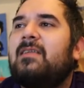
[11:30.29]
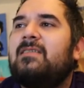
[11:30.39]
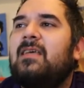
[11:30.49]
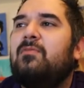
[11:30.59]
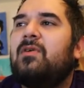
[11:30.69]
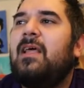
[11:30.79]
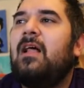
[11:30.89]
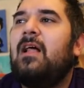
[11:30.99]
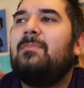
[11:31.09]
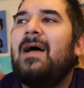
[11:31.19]
table can
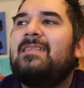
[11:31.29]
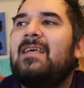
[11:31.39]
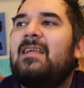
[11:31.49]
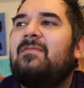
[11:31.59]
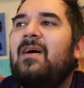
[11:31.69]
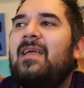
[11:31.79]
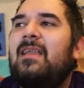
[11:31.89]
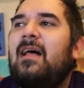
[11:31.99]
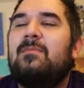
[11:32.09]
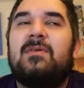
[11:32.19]
help identify an
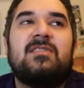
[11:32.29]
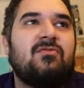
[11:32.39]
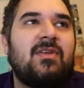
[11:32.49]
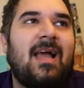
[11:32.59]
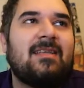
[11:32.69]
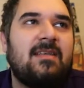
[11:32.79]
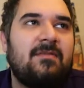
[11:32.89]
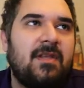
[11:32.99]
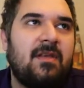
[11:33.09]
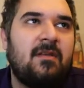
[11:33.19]
element's
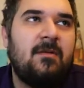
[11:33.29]
reactivity?